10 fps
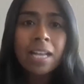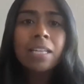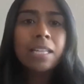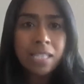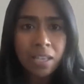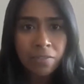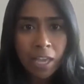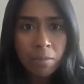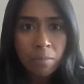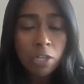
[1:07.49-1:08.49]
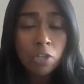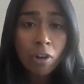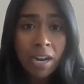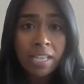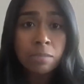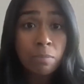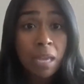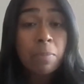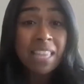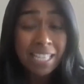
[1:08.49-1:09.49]
let's give ketamine a try, as
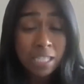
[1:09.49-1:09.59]
maybe that's